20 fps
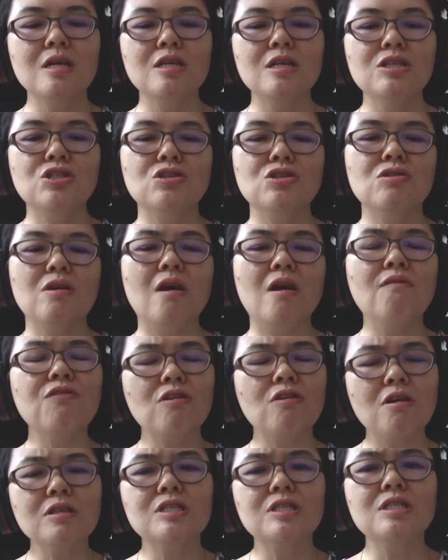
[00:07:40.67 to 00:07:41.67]
So of
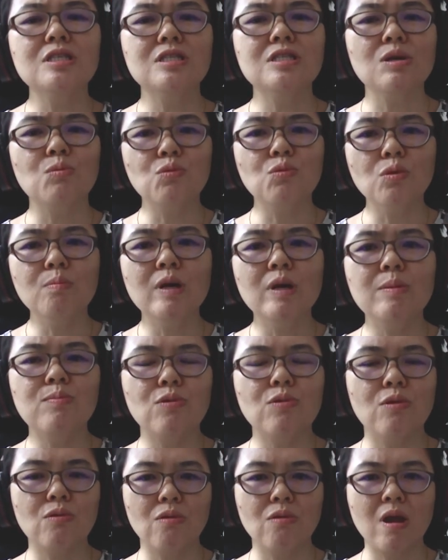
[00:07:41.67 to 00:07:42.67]
course, this is a woman
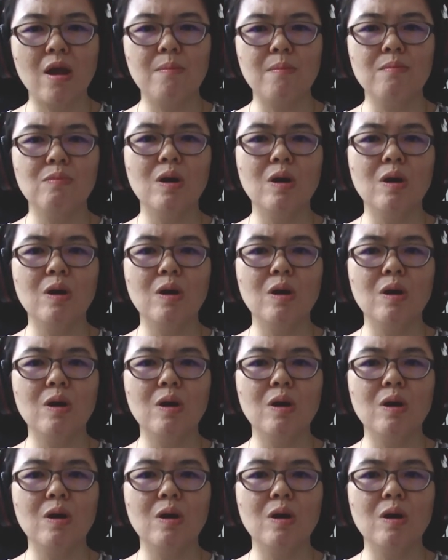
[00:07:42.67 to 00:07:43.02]
program.